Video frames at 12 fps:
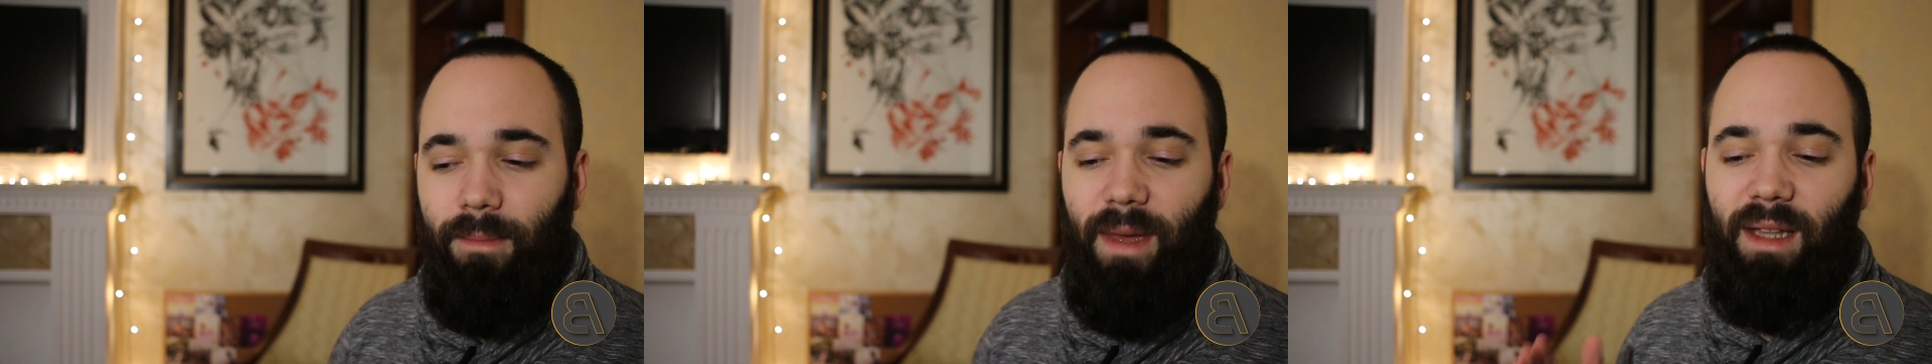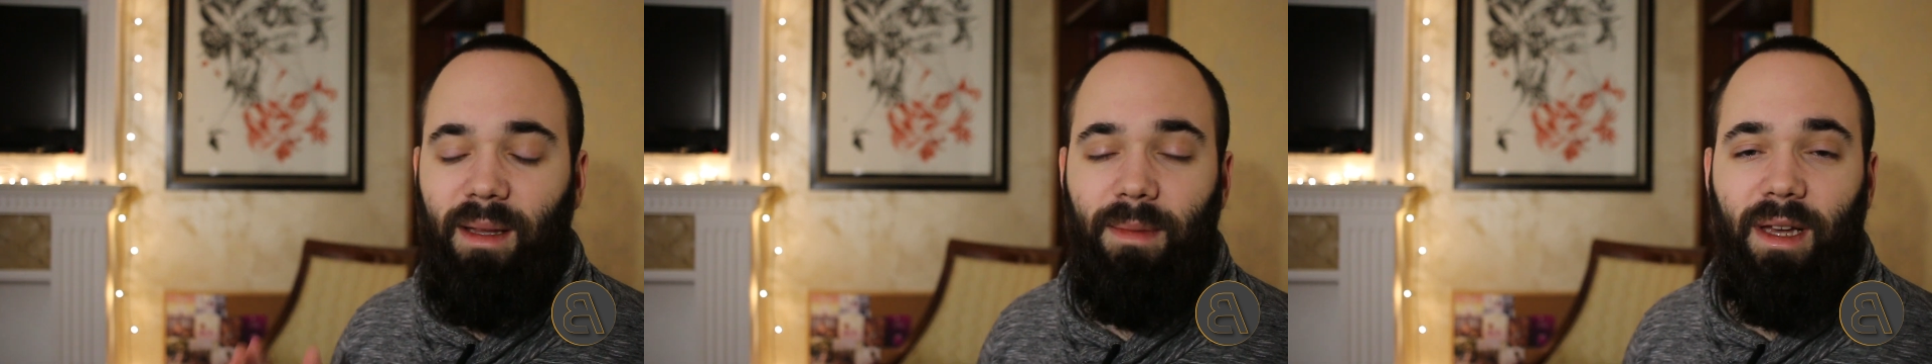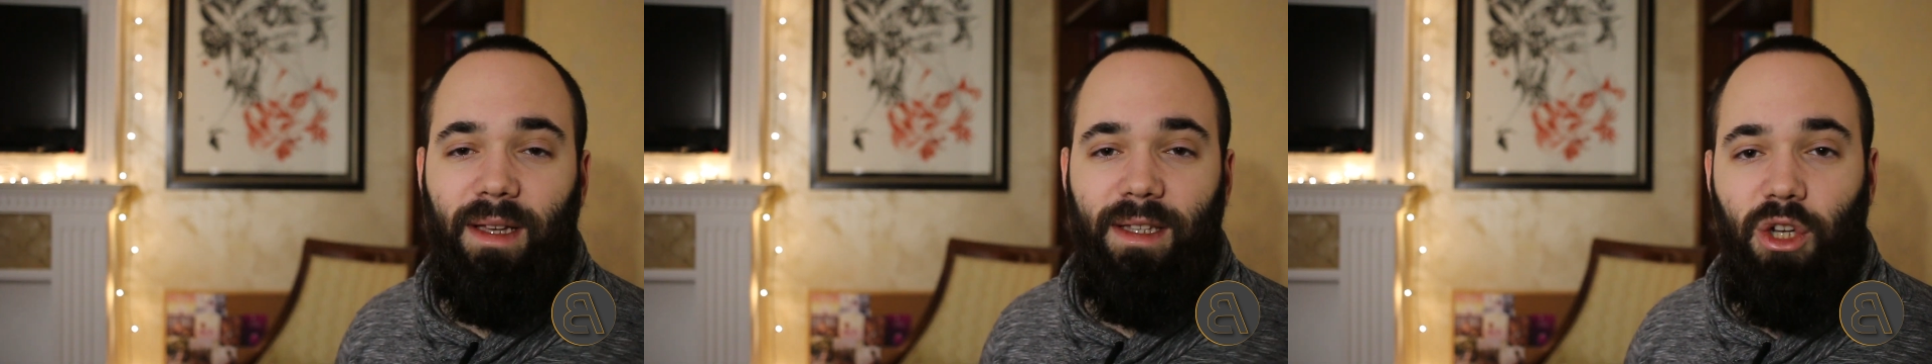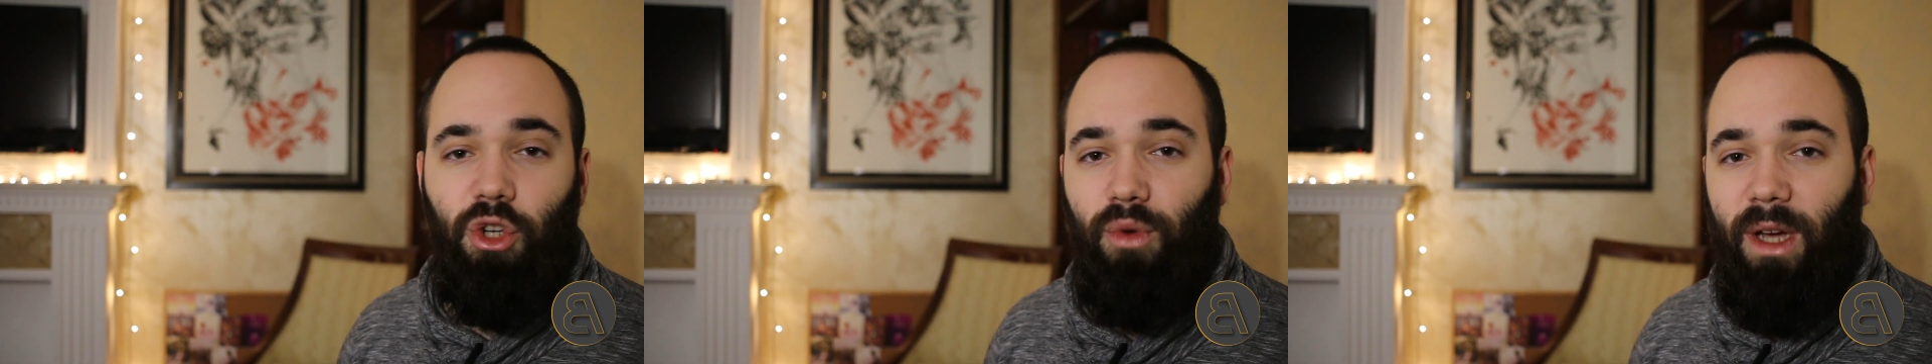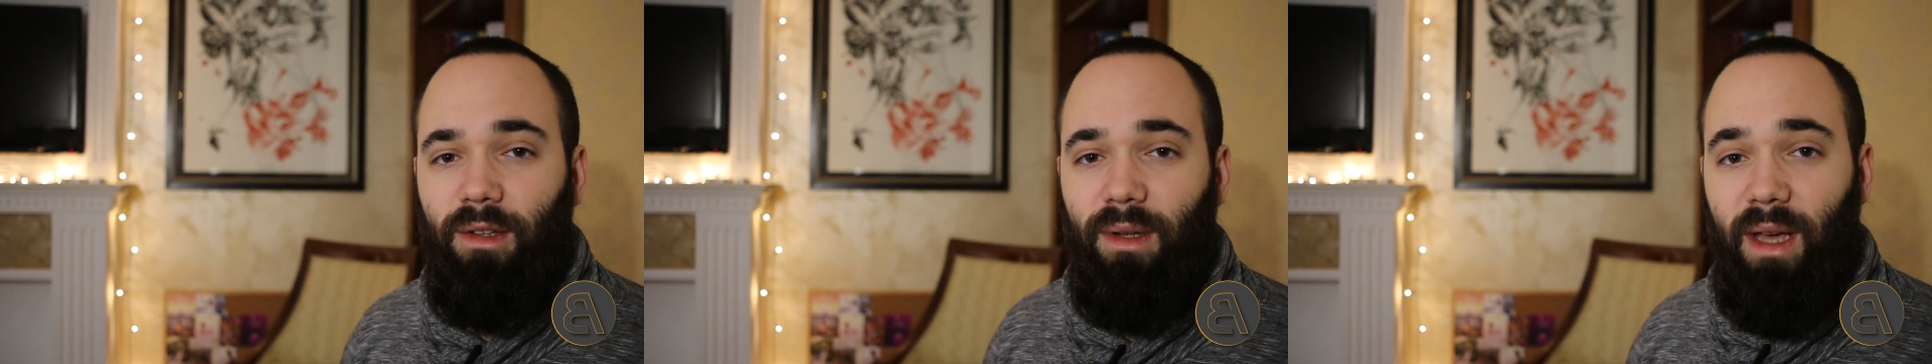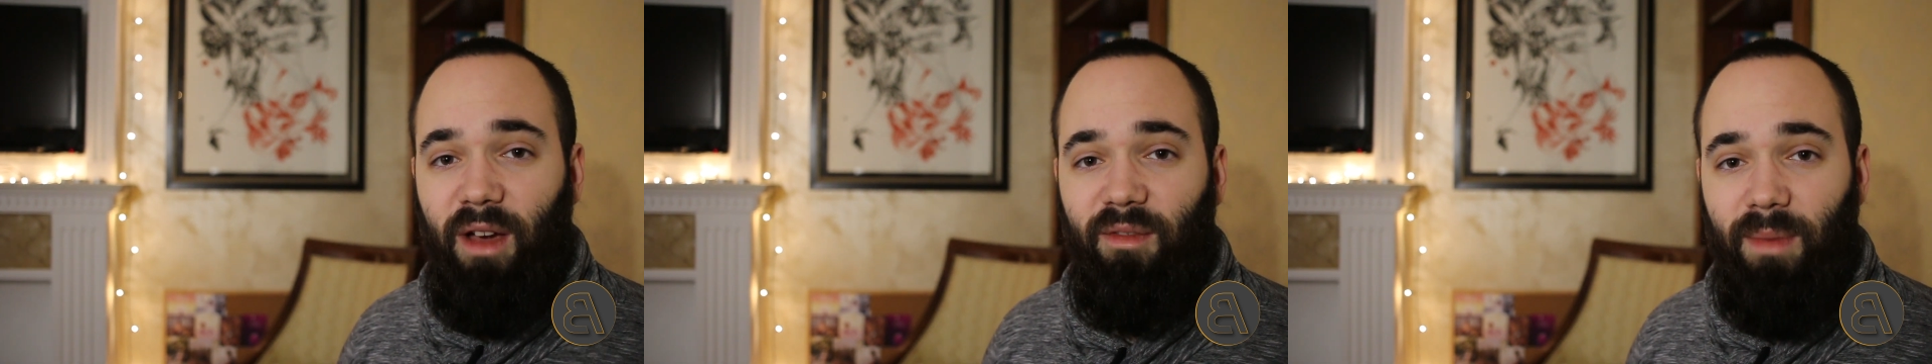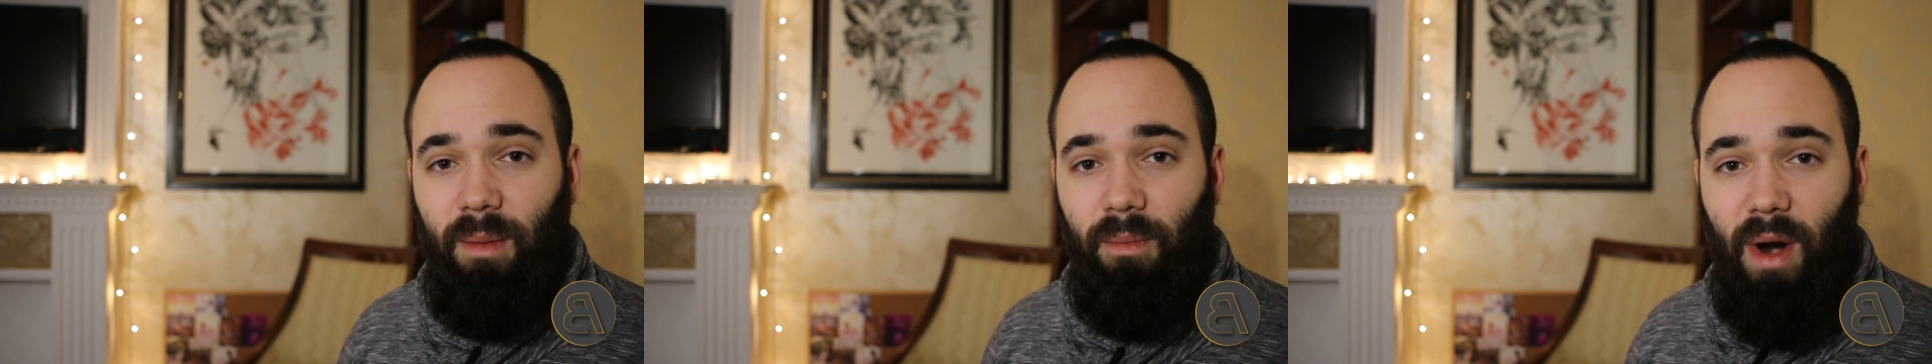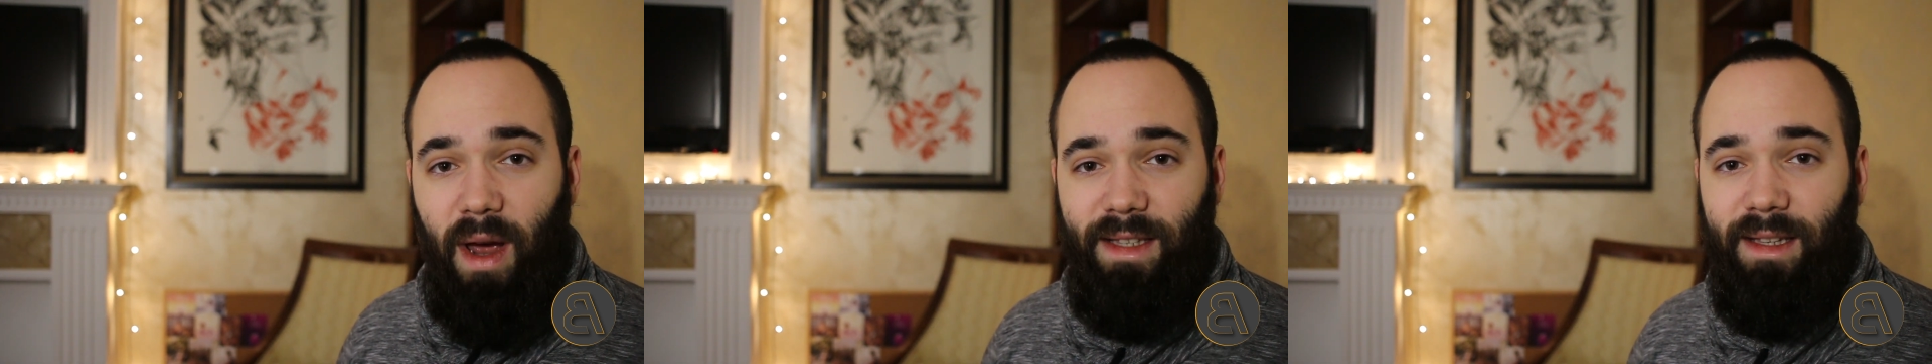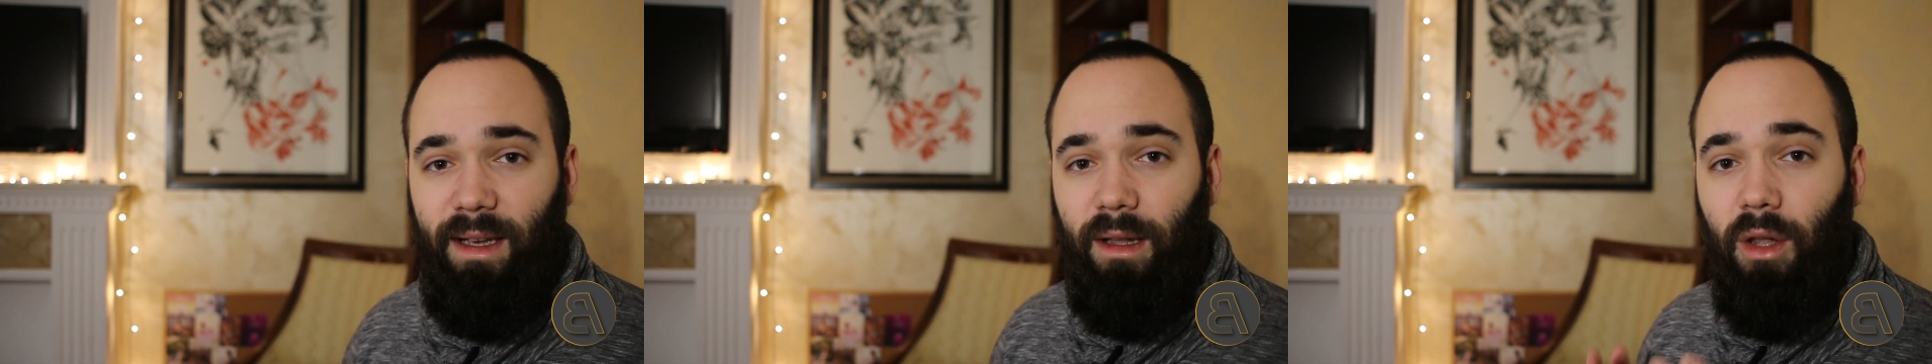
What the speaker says: mainly because I try to have my pricing